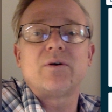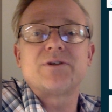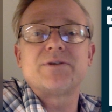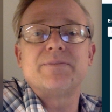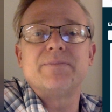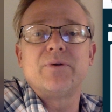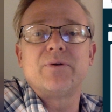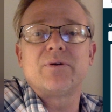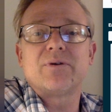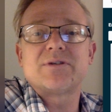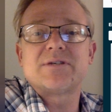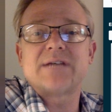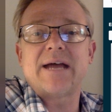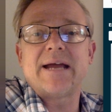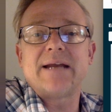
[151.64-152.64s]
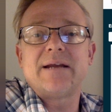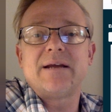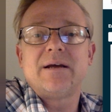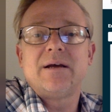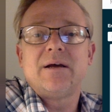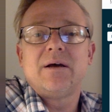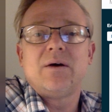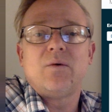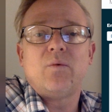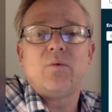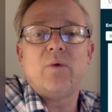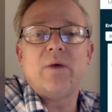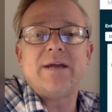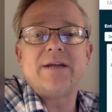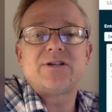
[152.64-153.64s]
Moodle site,
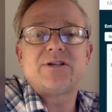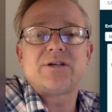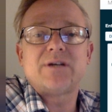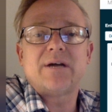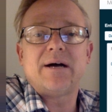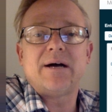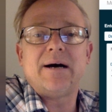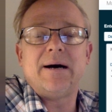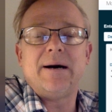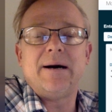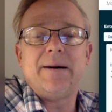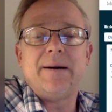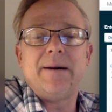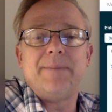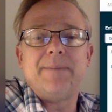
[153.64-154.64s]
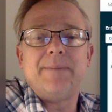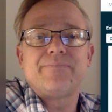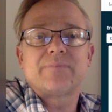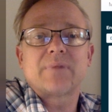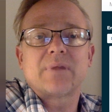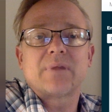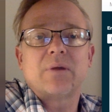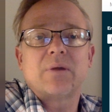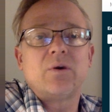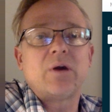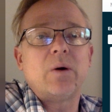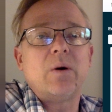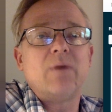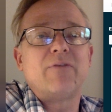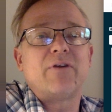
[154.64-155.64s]
which we'll go
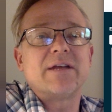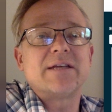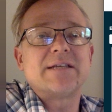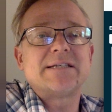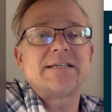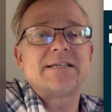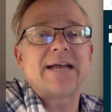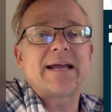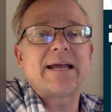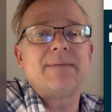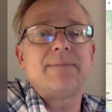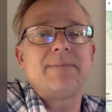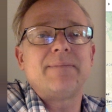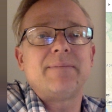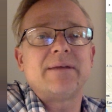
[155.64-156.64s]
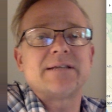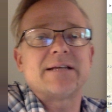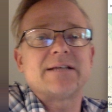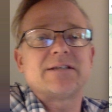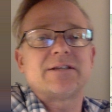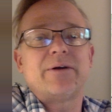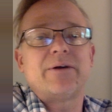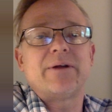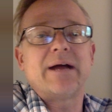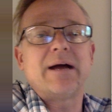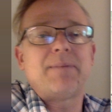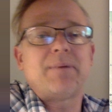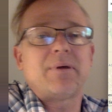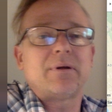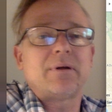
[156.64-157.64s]
over in a second. As that's loading up,
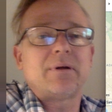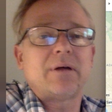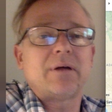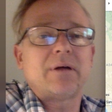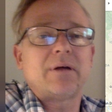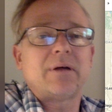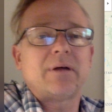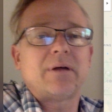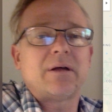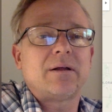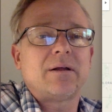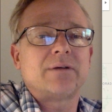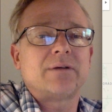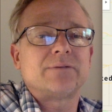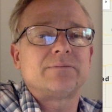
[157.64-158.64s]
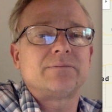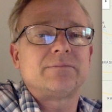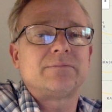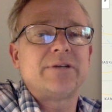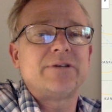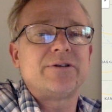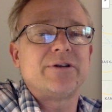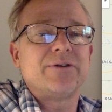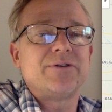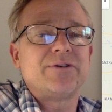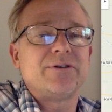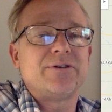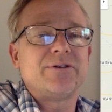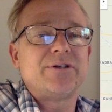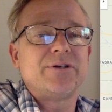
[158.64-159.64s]
I'll introduce you
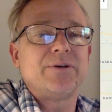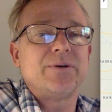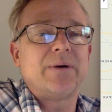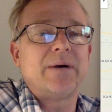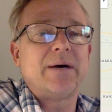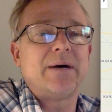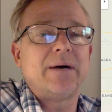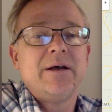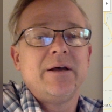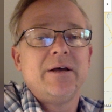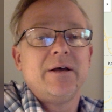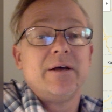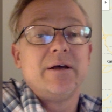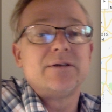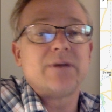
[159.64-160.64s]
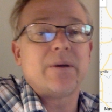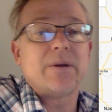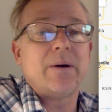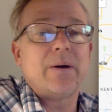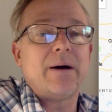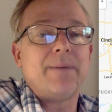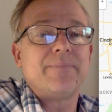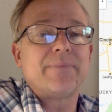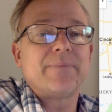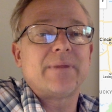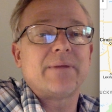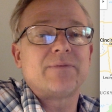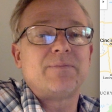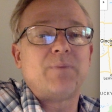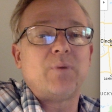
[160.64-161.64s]
to. I
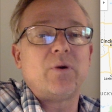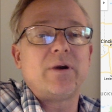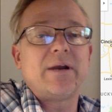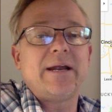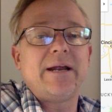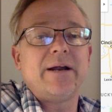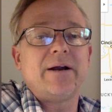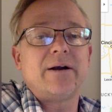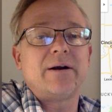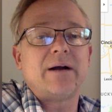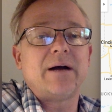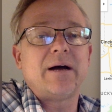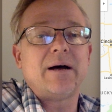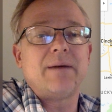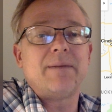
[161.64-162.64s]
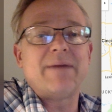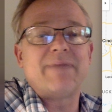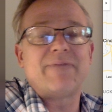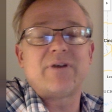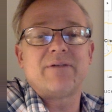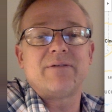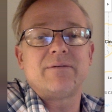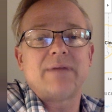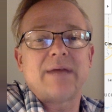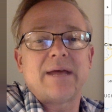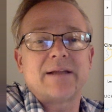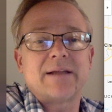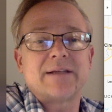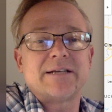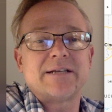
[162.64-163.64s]
was born here, Mount Vernon,
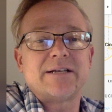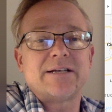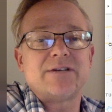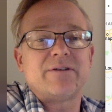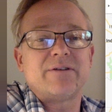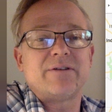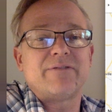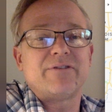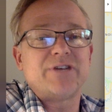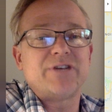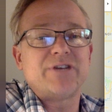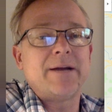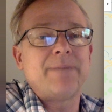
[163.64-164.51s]
Alexandria, Virginia,